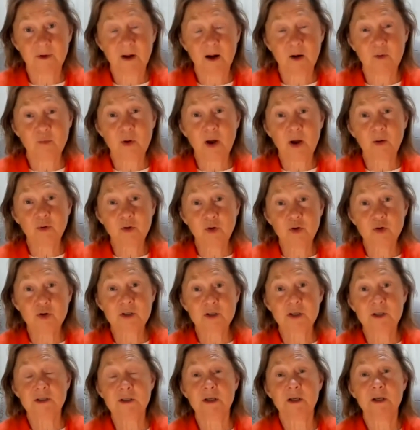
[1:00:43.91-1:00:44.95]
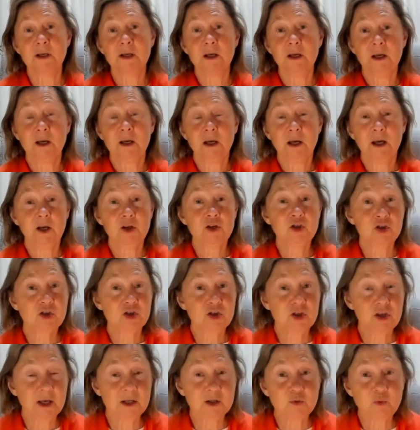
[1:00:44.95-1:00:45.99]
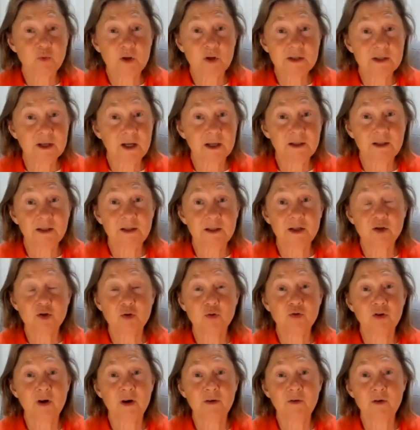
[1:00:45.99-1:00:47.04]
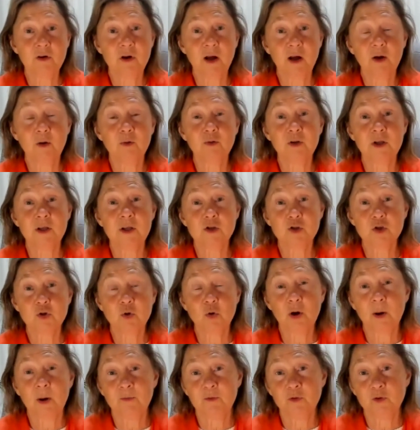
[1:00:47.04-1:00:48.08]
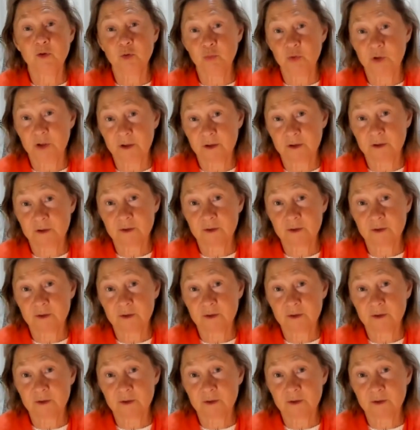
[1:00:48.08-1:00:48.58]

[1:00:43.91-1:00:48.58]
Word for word: around your city, it just takes one Saturday to drive around and stock up for the week